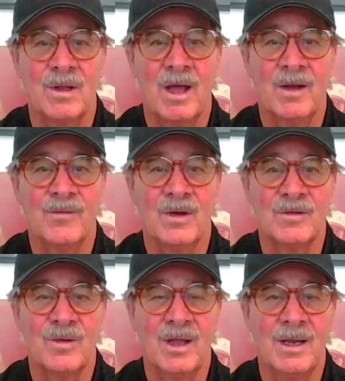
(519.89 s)
a lot of our
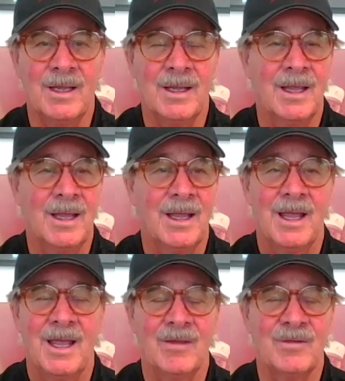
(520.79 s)
training
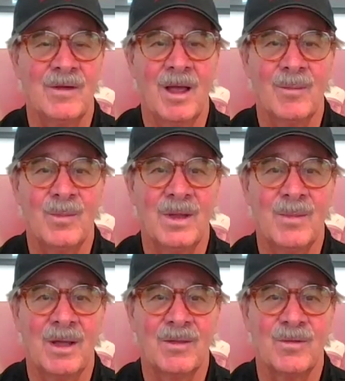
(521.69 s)
has not been
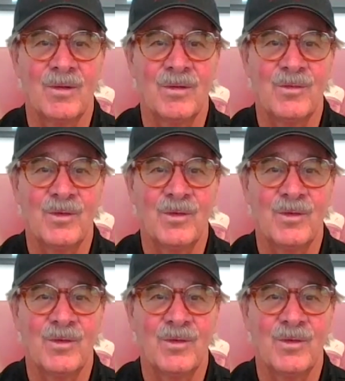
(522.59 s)
about throwing the